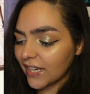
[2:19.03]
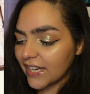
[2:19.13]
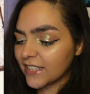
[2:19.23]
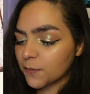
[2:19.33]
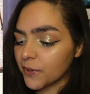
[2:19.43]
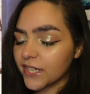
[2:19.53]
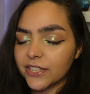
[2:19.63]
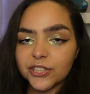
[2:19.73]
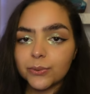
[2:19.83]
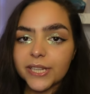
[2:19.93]
It's pretty.
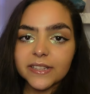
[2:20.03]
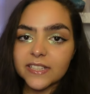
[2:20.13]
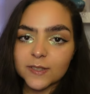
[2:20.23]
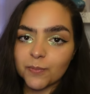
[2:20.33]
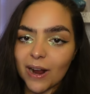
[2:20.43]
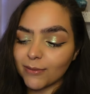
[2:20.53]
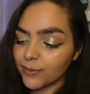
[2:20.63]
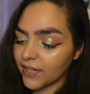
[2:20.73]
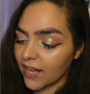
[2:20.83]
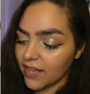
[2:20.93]
Do you need this?
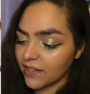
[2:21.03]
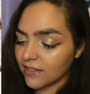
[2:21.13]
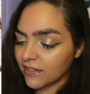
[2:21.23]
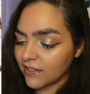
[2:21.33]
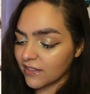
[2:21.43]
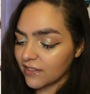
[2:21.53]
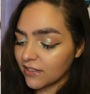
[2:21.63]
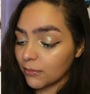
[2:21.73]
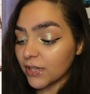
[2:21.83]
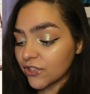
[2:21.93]
Probably not.
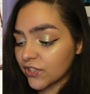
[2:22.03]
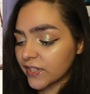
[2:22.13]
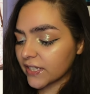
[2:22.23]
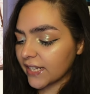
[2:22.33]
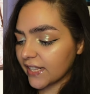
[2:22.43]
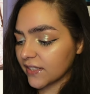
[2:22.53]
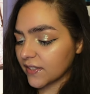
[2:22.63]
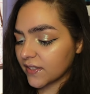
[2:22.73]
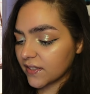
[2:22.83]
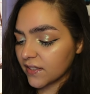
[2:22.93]
The blushes look
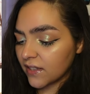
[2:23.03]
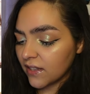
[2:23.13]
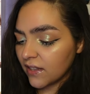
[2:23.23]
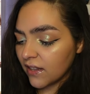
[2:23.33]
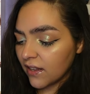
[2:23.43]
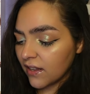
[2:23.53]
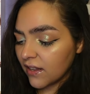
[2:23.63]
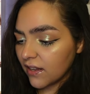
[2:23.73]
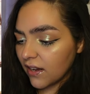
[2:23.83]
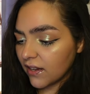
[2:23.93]
nice.
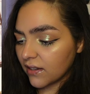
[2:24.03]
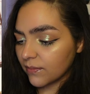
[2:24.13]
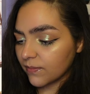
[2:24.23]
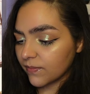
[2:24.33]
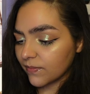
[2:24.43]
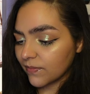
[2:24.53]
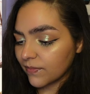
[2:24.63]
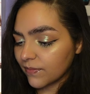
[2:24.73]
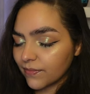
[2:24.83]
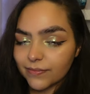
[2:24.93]
Um,
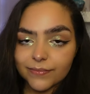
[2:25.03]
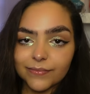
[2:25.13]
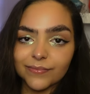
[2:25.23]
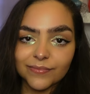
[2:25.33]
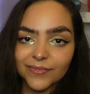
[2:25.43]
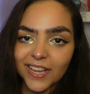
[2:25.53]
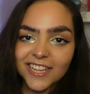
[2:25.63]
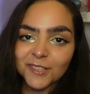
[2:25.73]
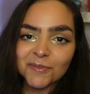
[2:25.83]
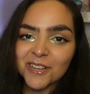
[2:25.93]

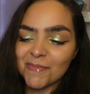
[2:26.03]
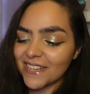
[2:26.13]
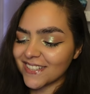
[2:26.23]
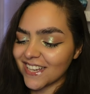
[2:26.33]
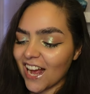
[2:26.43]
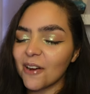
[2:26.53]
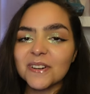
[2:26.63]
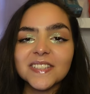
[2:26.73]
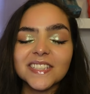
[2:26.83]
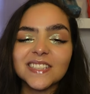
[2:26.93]
it's pretty basic. I
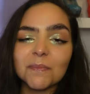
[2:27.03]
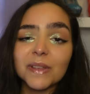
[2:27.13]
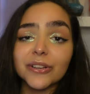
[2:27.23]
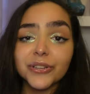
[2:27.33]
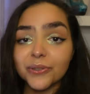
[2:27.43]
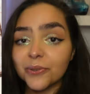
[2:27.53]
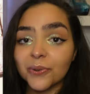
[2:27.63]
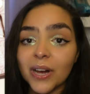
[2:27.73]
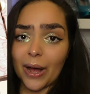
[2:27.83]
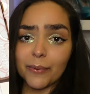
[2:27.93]
want to see something
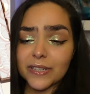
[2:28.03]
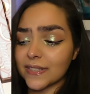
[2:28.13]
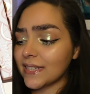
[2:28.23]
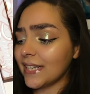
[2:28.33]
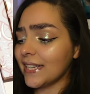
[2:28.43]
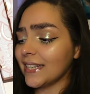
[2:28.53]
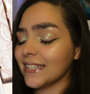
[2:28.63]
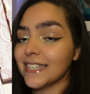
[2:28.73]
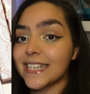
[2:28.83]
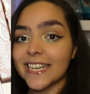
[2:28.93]
new. I want to see
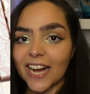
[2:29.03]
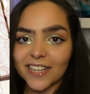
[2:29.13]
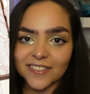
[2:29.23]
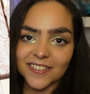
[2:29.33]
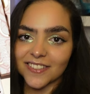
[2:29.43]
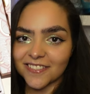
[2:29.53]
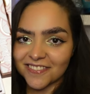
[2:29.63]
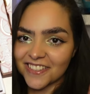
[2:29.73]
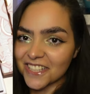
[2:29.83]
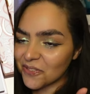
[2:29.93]
neons.
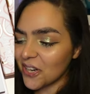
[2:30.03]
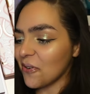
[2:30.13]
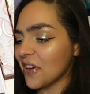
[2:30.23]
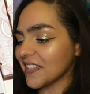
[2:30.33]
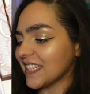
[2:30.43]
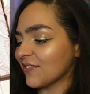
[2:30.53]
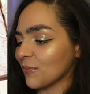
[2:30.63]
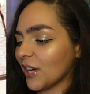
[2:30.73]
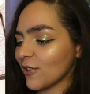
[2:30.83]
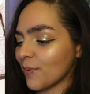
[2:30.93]
That's what I want to see
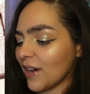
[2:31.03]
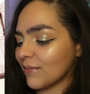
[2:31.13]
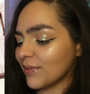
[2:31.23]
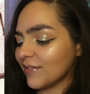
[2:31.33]
from ColourPop.